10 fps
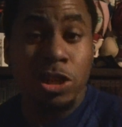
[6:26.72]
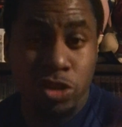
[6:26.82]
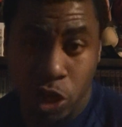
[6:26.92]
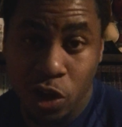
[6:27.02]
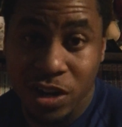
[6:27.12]

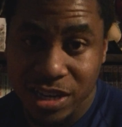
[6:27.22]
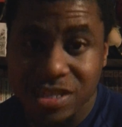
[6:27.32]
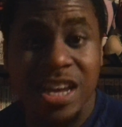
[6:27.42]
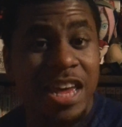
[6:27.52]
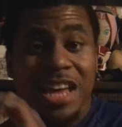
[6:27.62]
Turles.
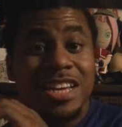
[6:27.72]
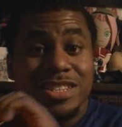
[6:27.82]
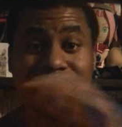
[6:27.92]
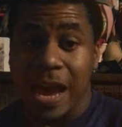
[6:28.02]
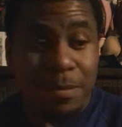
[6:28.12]

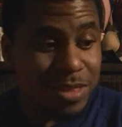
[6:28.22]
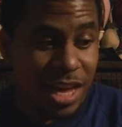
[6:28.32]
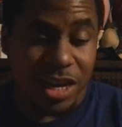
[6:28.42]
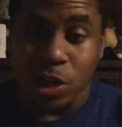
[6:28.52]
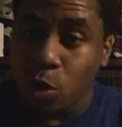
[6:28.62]
Same
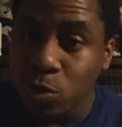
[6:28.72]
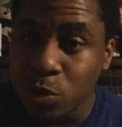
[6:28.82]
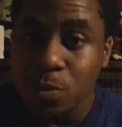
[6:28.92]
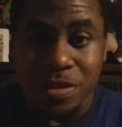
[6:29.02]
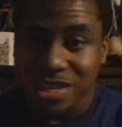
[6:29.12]
thing.
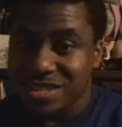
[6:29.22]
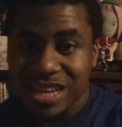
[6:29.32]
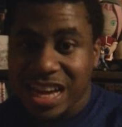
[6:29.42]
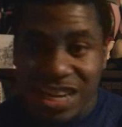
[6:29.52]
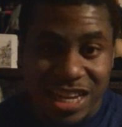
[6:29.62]
Goku looks
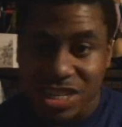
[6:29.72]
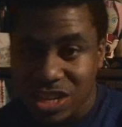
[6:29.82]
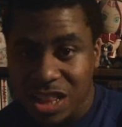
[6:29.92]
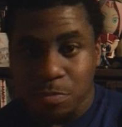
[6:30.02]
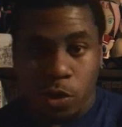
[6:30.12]
exactly like each
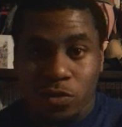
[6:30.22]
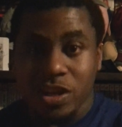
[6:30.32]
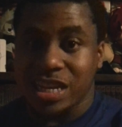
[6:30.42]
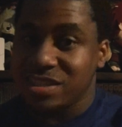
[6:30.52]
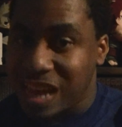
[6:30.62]
other, both
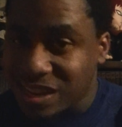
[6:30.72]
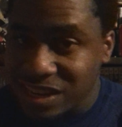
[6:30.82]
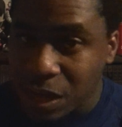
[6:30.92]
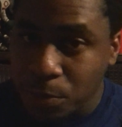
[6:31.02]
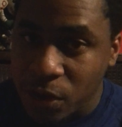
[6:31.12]
look exactly
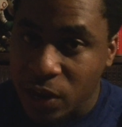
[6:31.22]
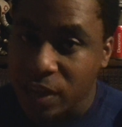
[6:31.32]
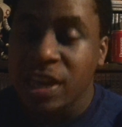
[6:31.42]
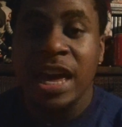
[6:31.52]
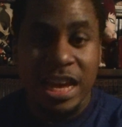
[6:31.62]
like Bardock
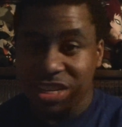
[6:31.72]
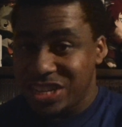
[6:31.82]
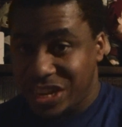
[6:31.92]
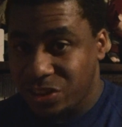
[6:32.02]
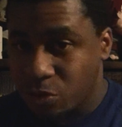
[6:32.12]

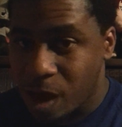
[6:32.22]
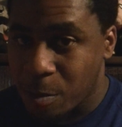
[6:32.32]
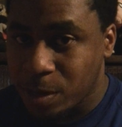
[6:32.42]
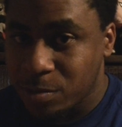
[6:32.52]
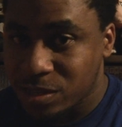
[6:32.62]
didn't cry
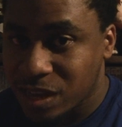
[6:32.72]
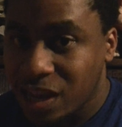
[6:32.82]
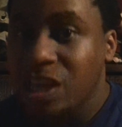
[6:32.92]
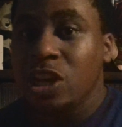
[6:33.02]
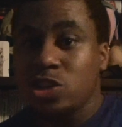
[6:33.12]
when he was young,
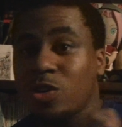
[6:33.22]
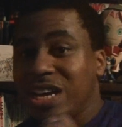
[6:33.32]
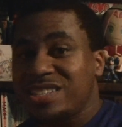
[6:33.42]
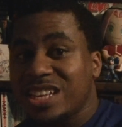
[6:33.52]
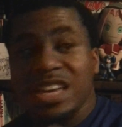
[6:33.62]
so they
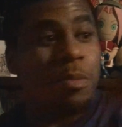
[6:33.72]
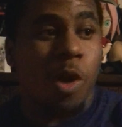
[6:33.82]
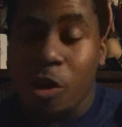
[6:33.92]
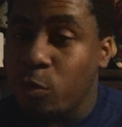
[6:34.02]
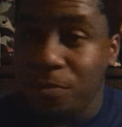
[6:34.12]
sent him
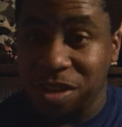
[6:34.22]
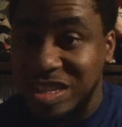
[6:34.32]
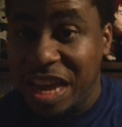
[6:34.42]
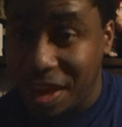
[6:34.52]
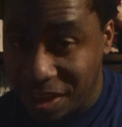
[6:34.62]
off with a
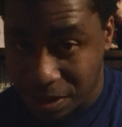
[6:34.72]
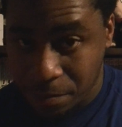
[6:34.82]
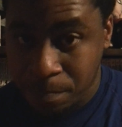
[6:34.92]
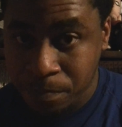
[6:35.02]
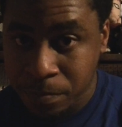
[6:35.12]
team.
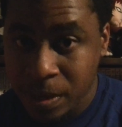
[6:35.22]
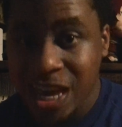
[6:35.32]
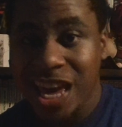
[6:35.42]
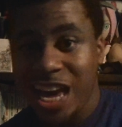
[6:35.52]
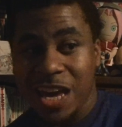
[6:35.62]

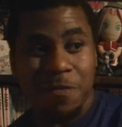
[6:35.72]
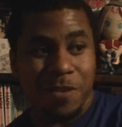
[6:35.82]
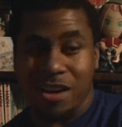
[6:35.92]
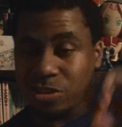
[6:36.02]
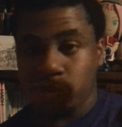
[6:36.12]
He
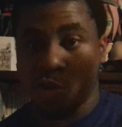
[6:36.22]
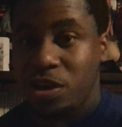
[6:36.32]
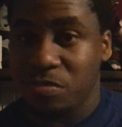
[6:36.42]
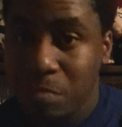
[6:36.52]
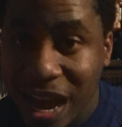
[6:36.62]
found the Tree
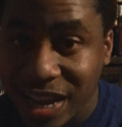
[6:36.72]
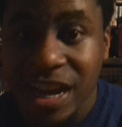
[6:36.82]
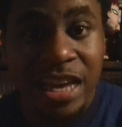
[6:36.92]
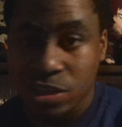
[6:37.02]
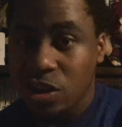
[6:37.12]
of Might,
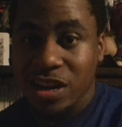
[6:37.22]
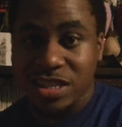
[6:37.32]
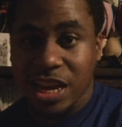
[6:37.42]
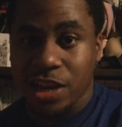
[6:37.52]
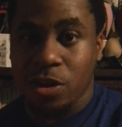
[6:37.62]
started
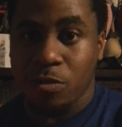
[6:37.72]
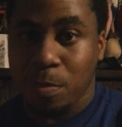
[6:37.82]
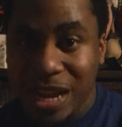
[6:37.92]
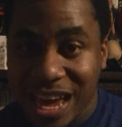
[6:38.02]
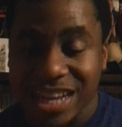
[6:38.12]
taking over
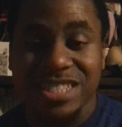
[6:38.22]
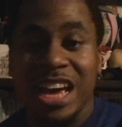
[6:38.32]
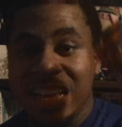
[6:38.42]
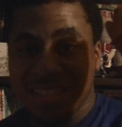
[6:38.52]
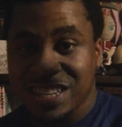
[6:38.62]
planets,
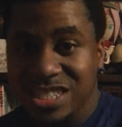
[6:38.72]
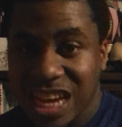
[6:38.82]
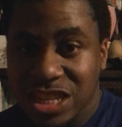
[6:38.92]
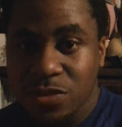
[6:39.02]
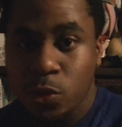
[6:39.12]

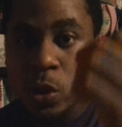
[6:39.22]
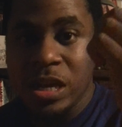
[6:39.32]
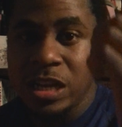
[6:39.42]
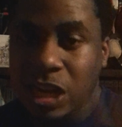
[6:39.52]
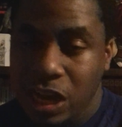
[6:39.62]
successful
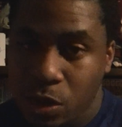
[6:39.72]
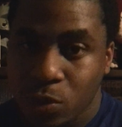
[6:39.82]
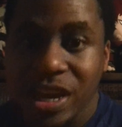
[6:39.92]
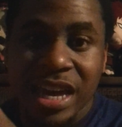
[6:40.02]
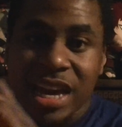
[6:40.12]

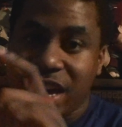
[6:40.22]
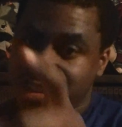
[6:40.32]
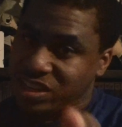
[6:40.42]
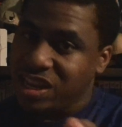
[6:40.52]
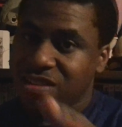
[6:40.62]
clone,
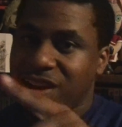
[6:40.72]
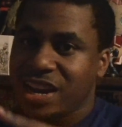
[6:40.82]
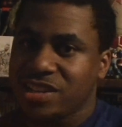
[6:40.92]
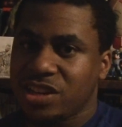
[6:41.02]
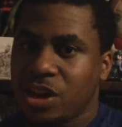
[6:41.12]
until he ran
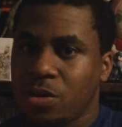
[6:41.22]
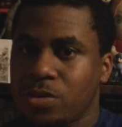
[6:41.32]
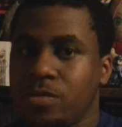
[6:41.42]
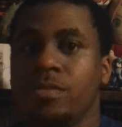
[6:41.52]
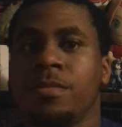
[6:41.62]
into Goku.